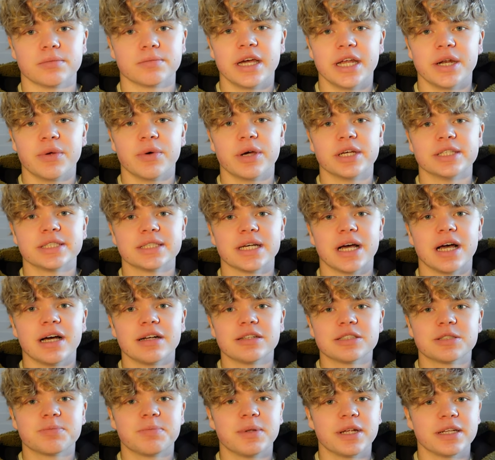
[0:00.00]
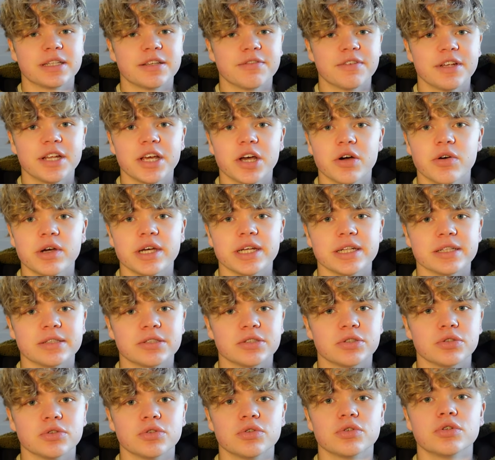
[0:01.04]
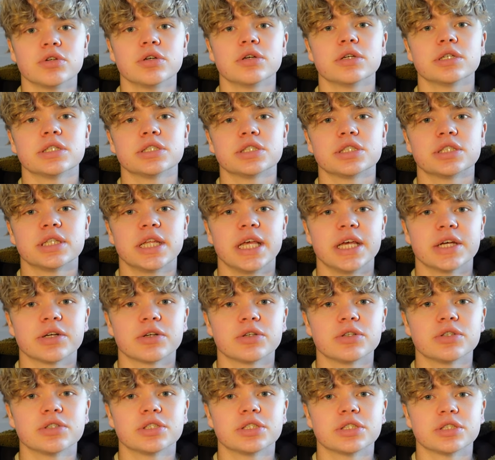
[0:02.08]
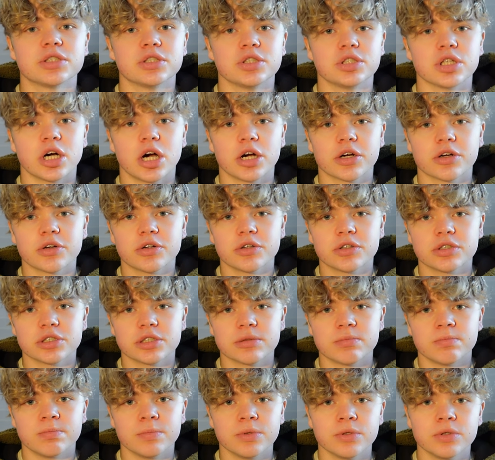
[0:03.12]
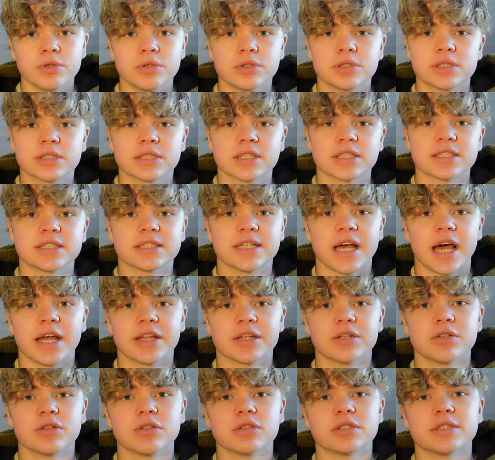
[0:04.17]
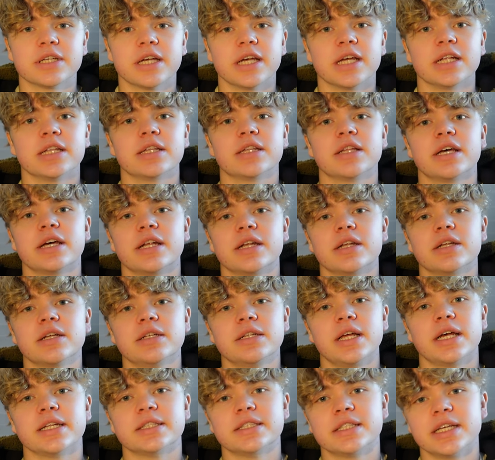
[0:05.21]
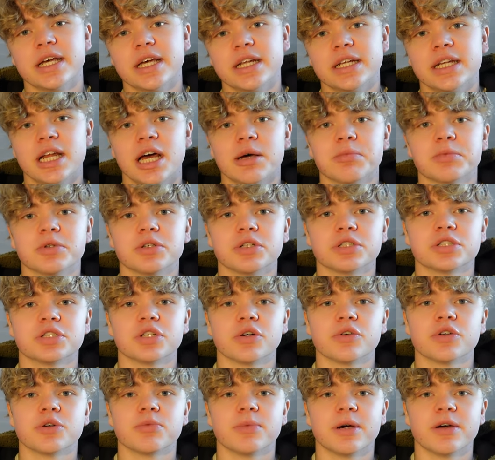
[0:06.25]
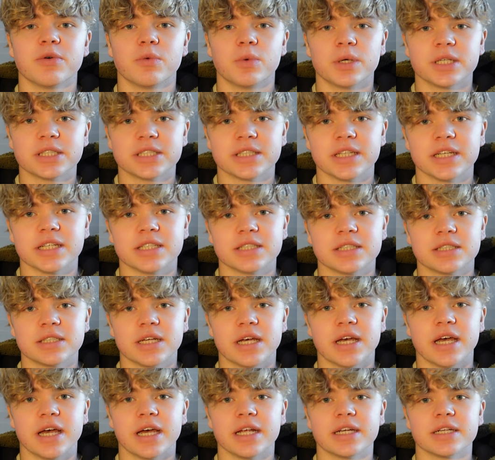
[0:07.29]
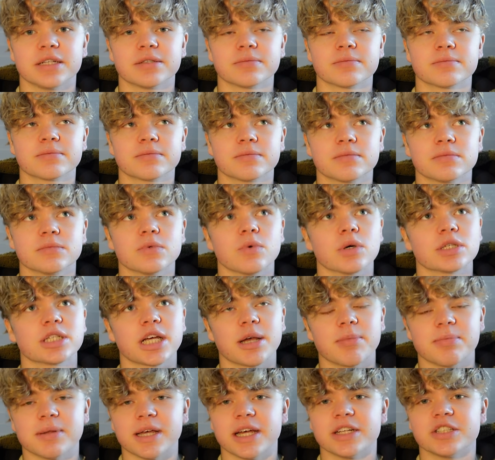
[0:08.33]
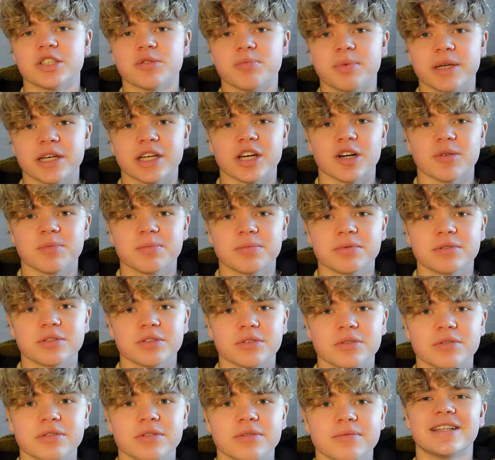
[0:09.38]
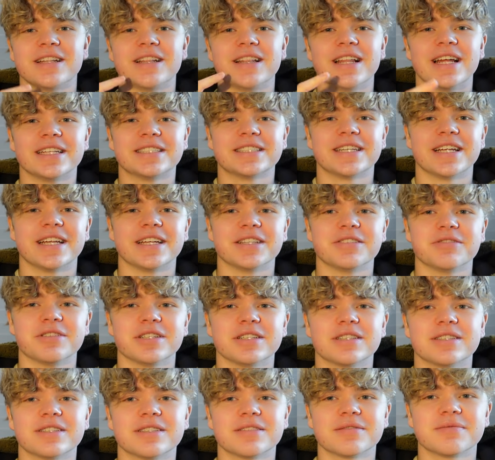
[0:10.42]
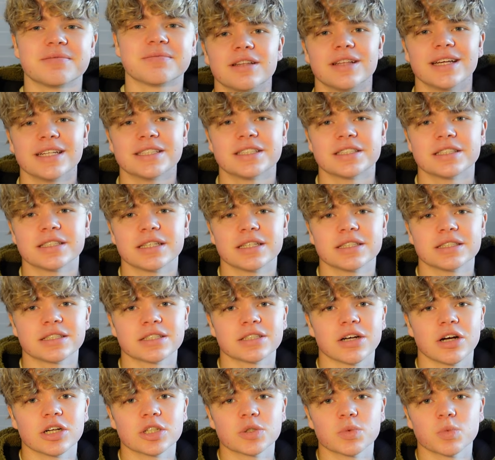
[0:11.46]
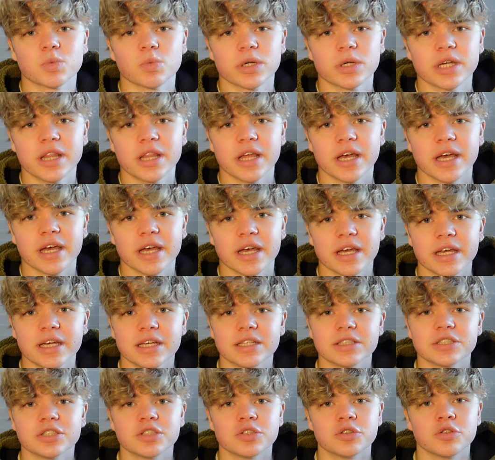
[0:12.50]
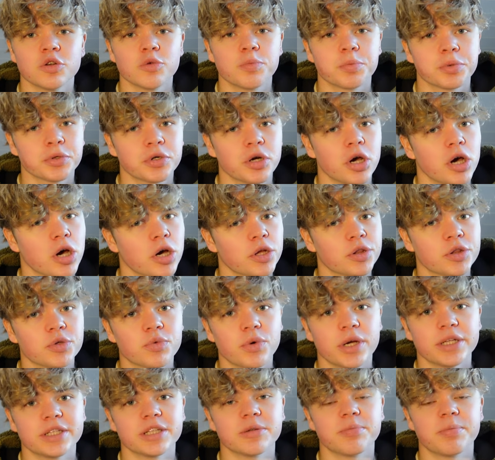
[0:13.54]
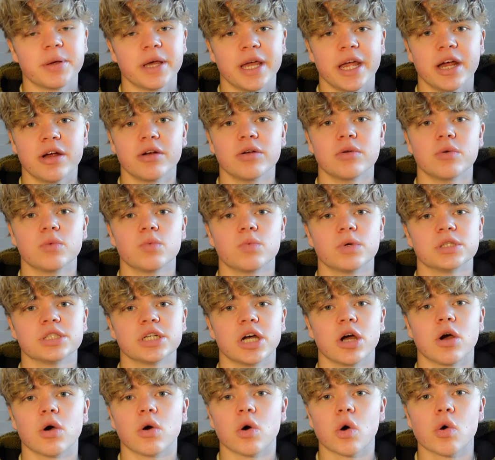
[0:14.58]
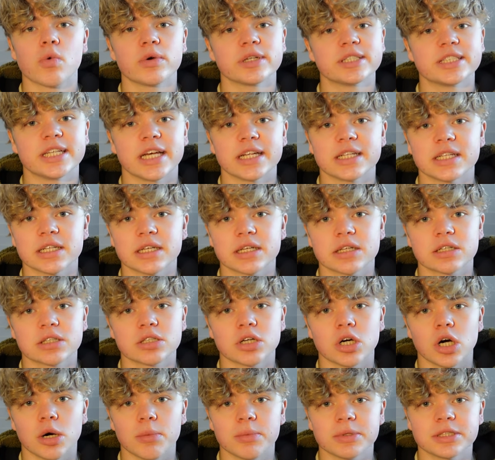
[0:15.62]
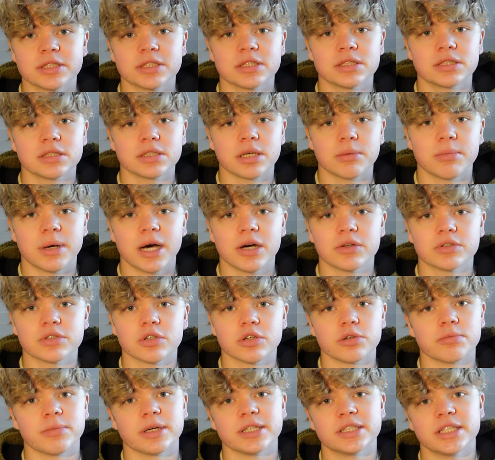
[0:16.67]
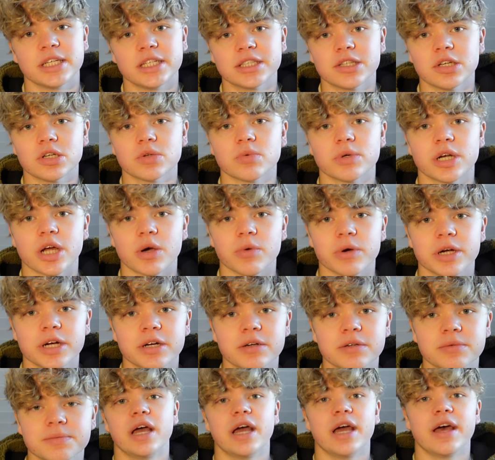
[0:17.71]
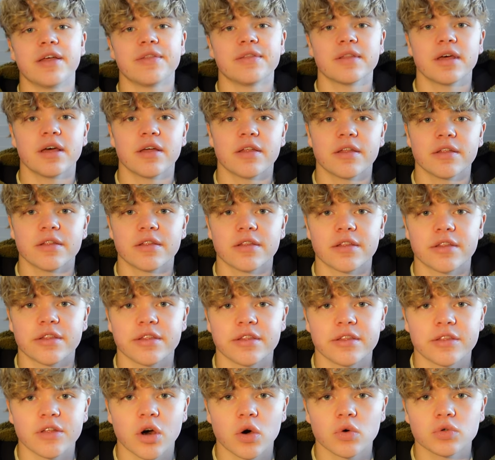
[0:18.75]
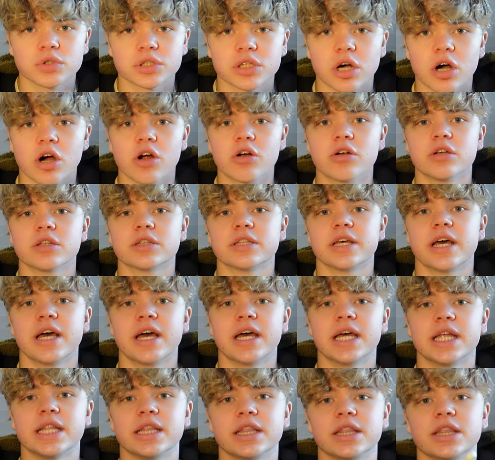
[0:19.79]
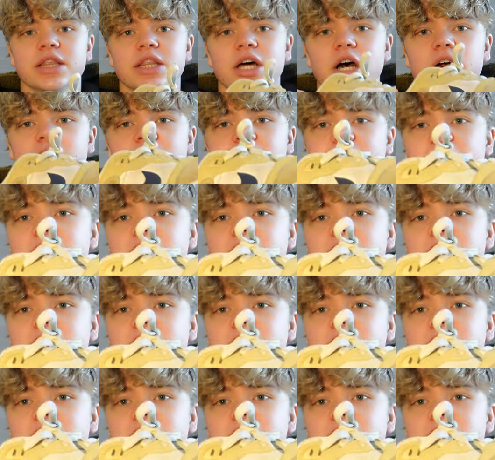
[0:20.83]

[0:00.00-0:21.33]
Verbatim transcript: Anyways, I'll split the video into sneakers, joggers, boots, sandals, and then at the end I'm gonna show you my wish list and what I plan to pick up soon let's get into it. Let's start with a super underrated pair, which I always get comments about on my TikTok when I wear, and those are the Nike